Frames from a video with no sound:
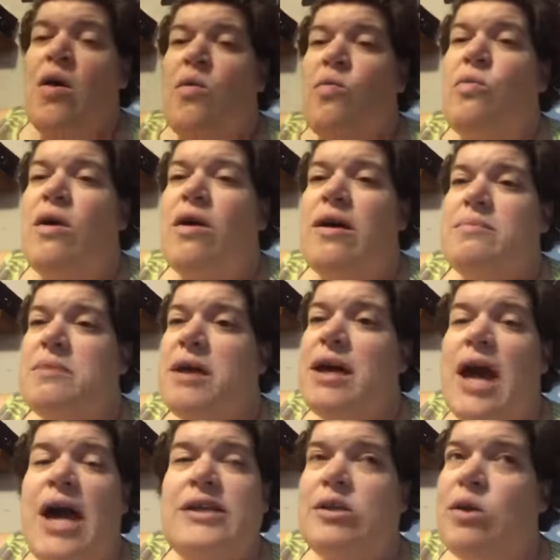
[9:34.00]
Well, I'm
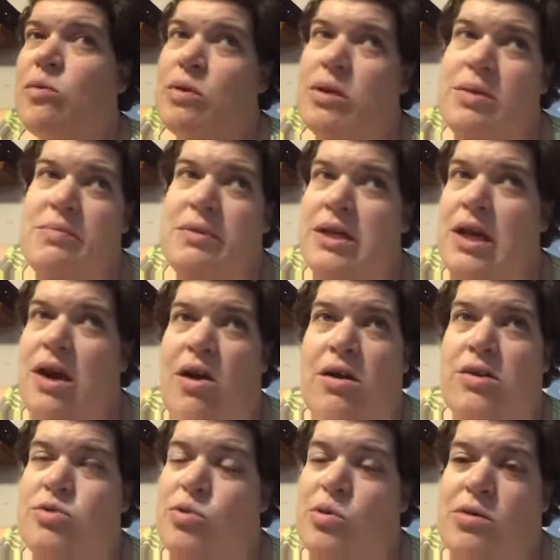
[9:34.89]
like, I don't want to be
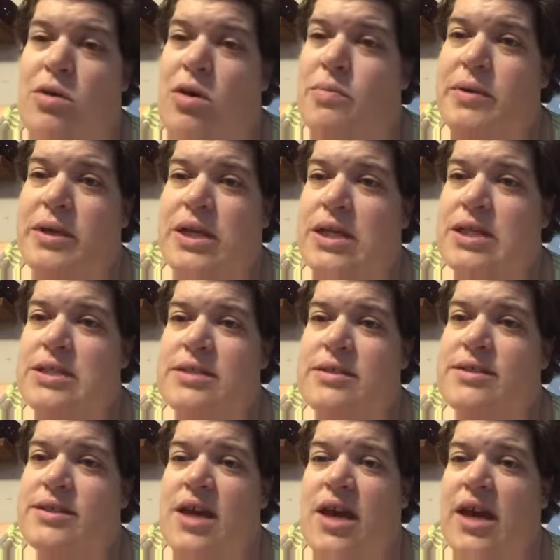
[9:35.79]
on Toradol,
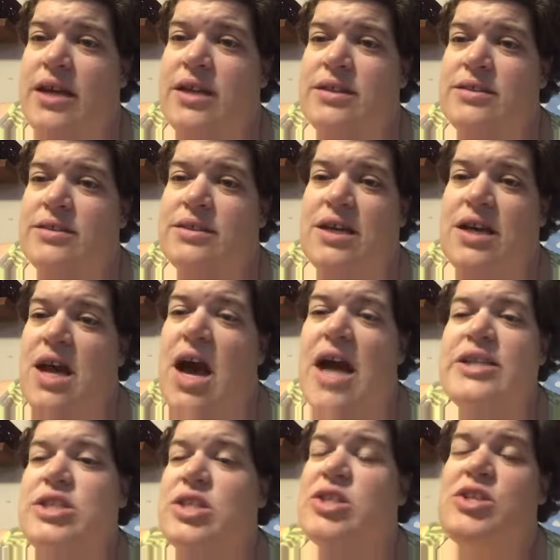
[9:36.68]
because I
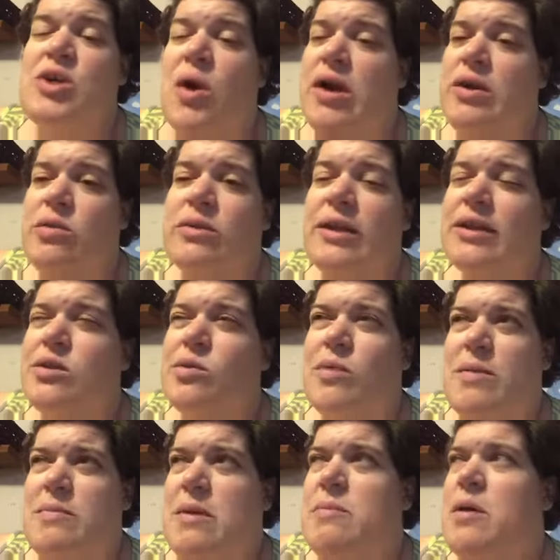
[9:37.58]
don't like the
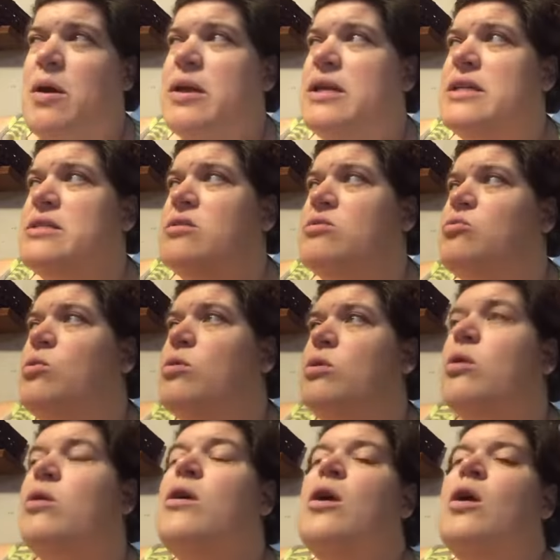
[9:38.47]
way my body is on
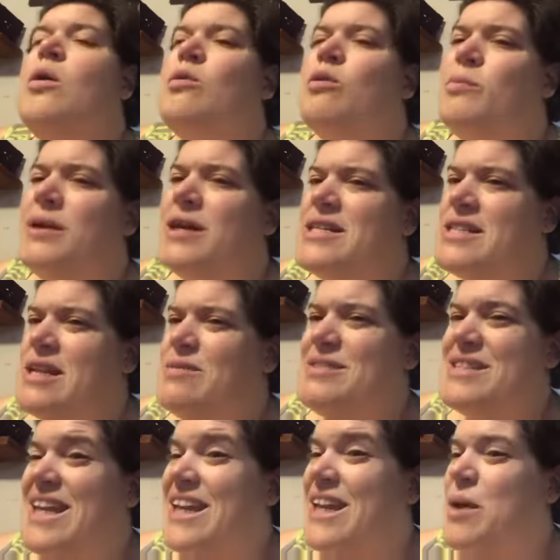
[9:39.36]
Toradol. Well, because I
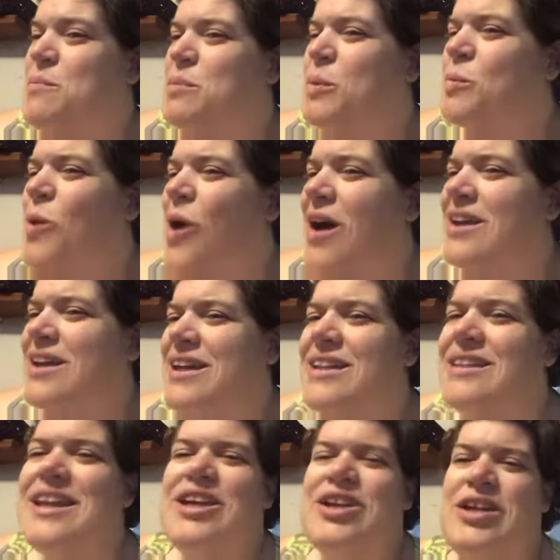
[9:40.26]
was getting up and
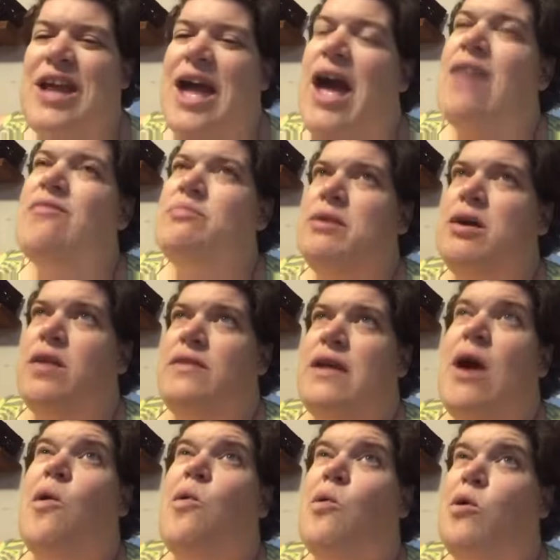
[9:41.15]
walking, they couldn't have me on
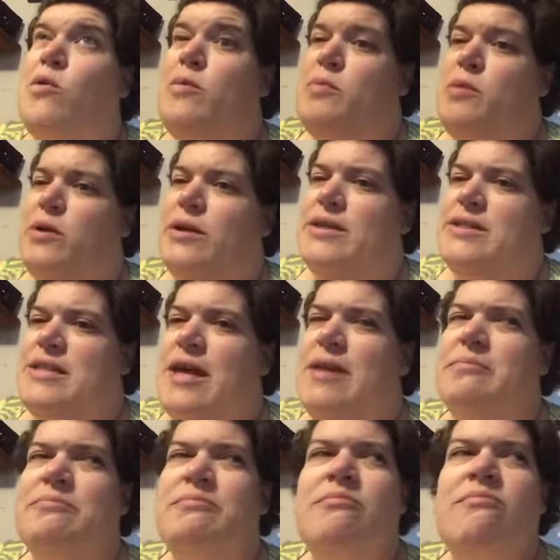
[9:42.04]
that or the Percocet.